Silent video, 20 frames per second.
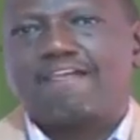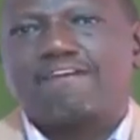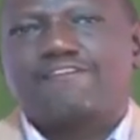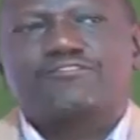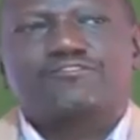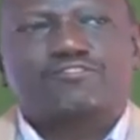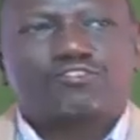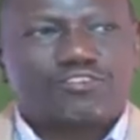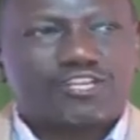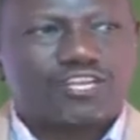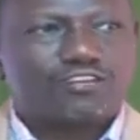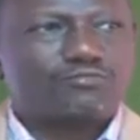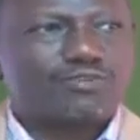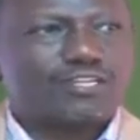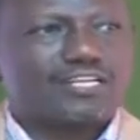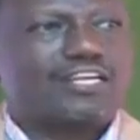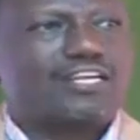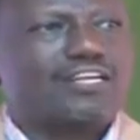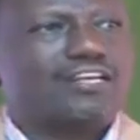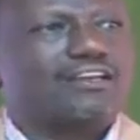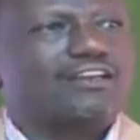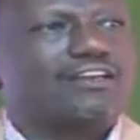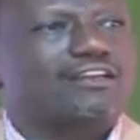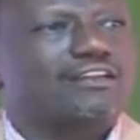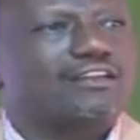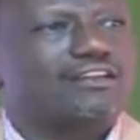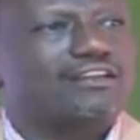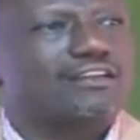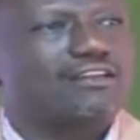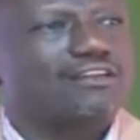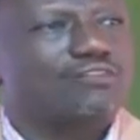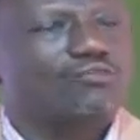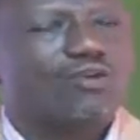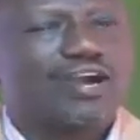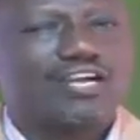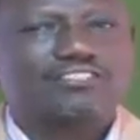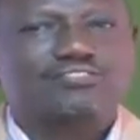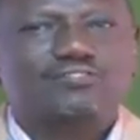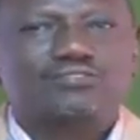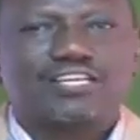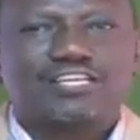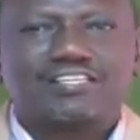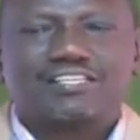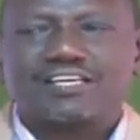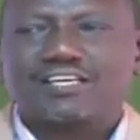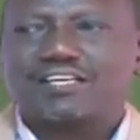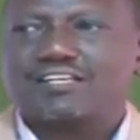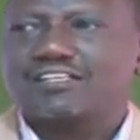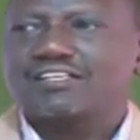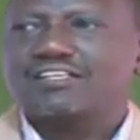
so that we can work together